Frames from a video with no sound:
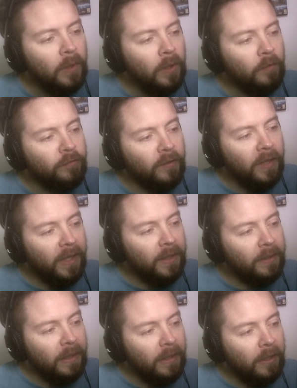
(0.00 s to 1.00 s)
for
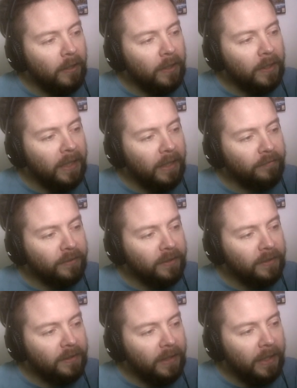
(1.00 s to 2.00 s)

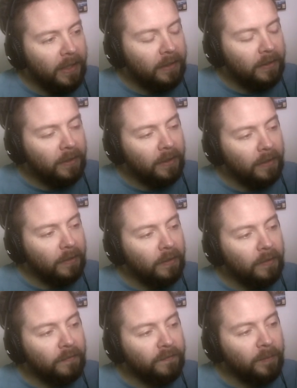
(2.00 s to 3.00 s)
archiving and
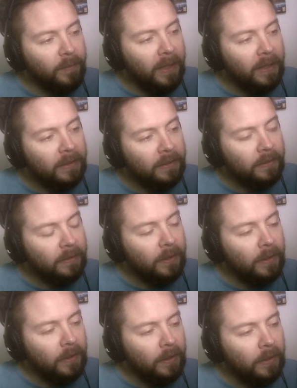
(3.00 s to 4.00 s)
feedback.
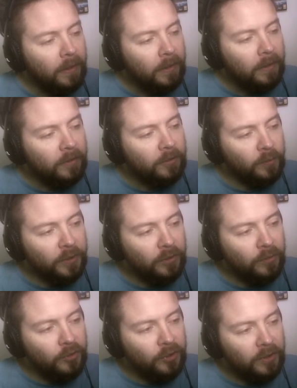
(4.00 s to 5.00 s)
So we
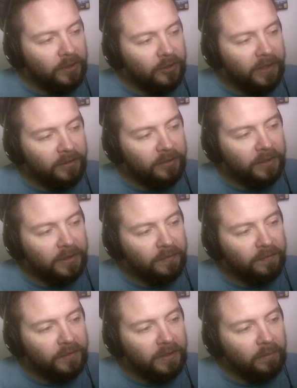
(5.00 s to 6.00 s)
usually try to
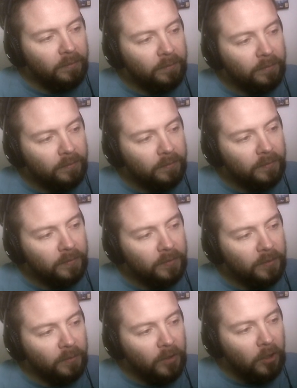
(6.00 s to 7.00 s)
give some
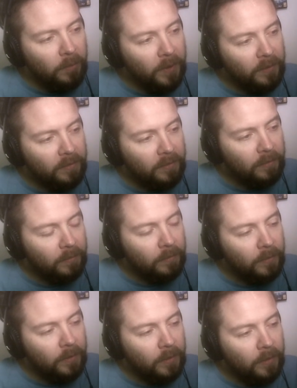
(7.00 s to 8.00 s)
comment,
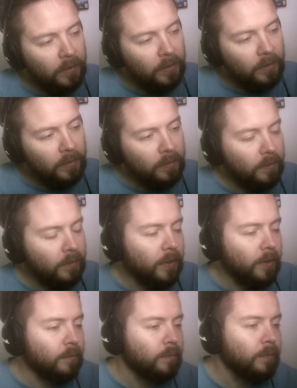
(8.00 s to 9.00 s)
you know,